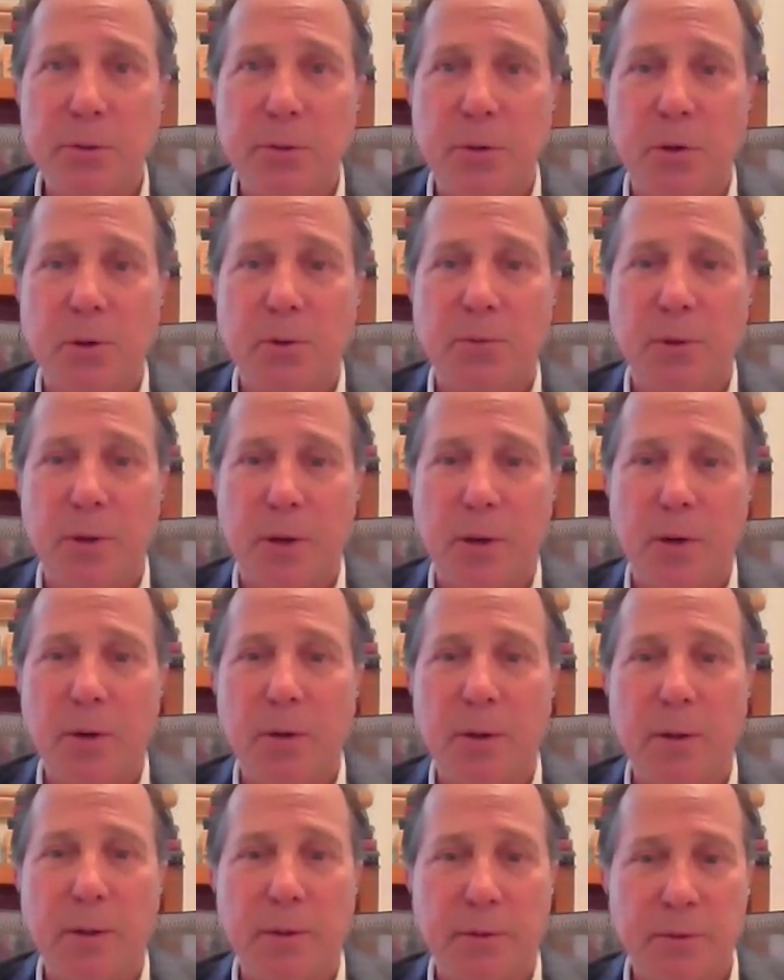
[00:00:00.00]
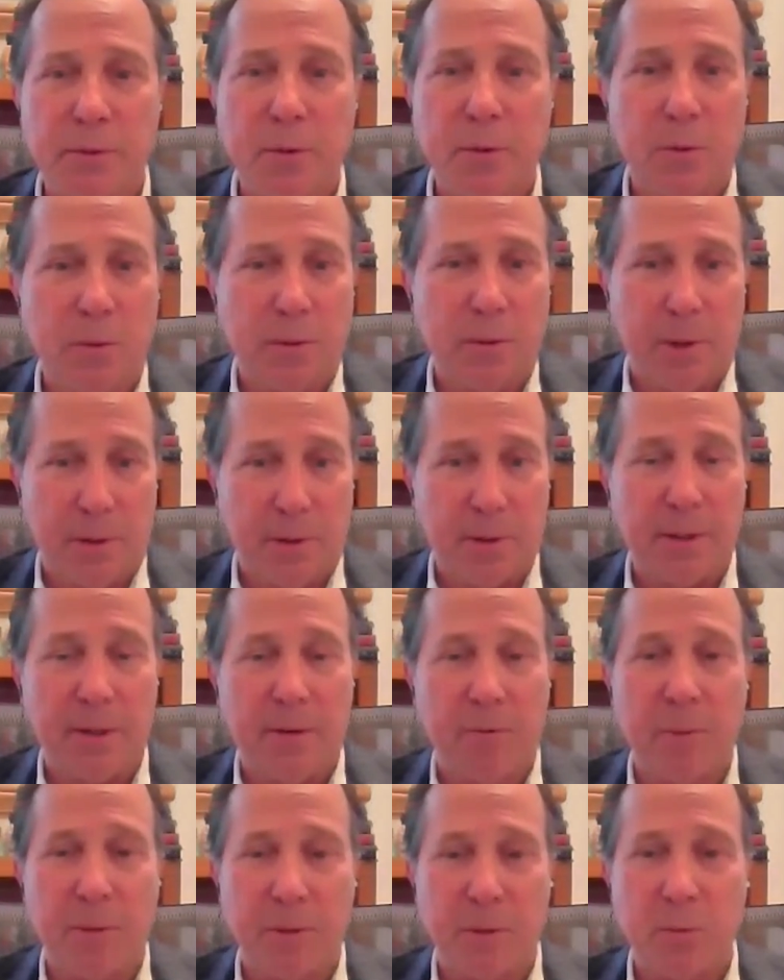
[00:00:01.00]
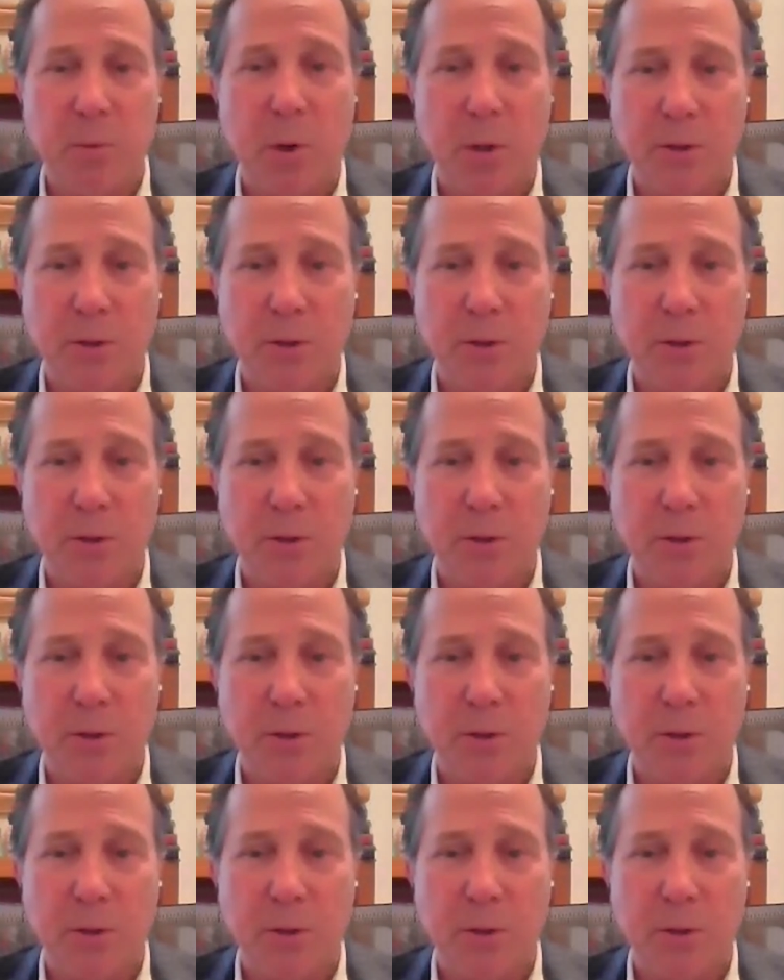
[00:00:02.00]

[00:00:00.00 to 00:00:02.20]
start there. And so I think everybody's